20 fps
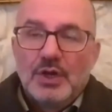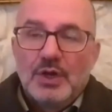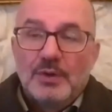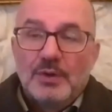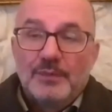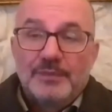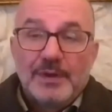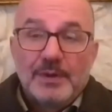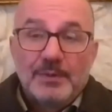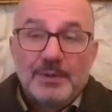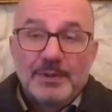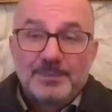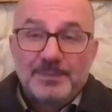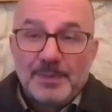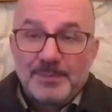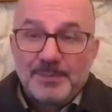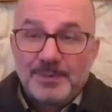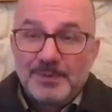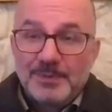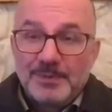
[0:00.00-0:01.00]
of our
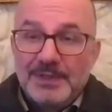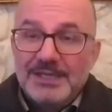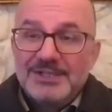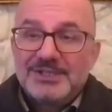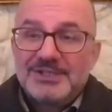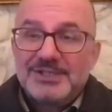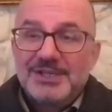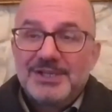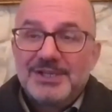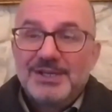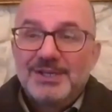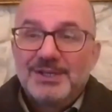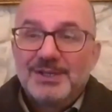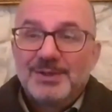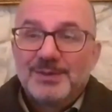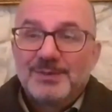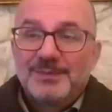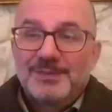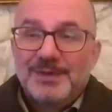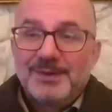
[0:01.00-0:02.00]
population,
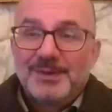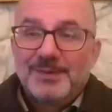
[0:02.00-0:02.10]
of